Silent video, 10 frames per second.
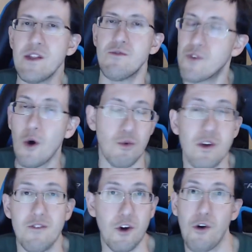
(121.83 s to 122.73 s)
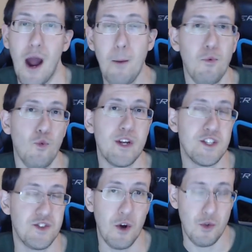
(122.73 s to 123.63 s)
don't give a crap, we
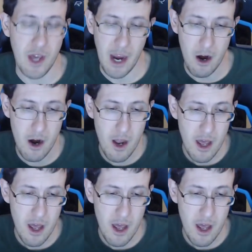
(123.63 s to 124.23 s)
just don't care,